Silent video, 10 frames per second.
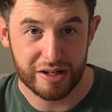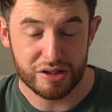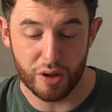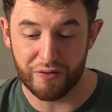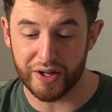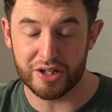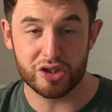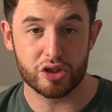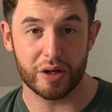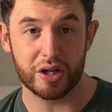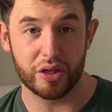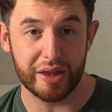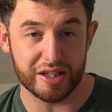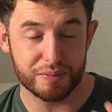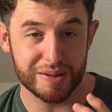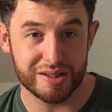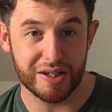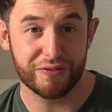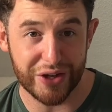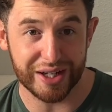So if I can strengthen that
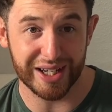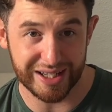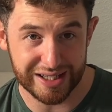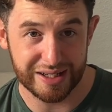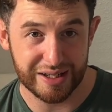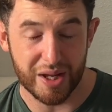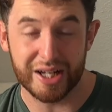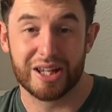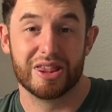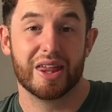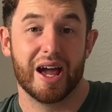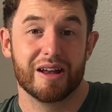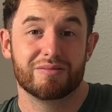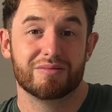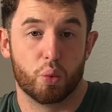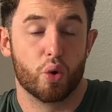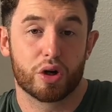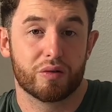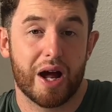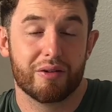specifically, I can then walk
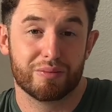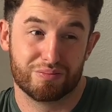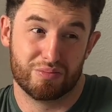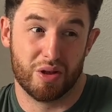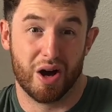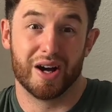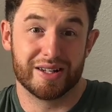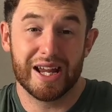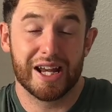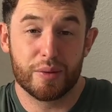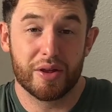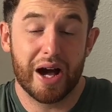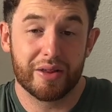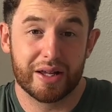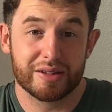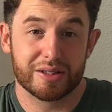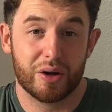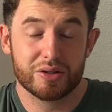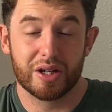around, ideally without the insoles.